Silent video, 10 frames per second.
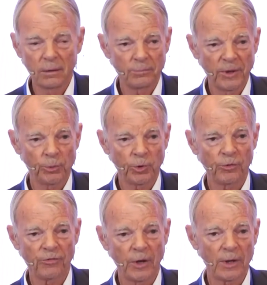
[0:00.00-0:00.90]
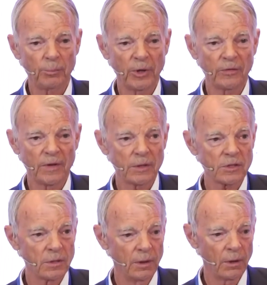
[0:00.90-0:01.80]
people who have thought about
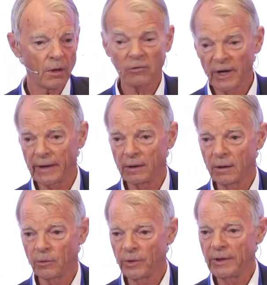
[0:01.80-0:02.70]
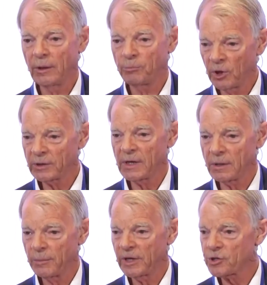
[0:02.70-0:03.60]
this, are right. We need
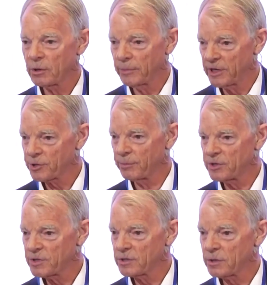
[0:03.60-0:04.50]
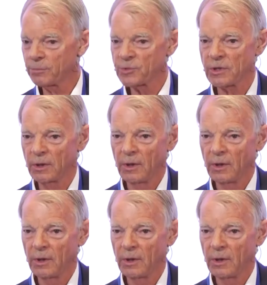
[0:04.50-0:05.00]
multidimensional measurement systems.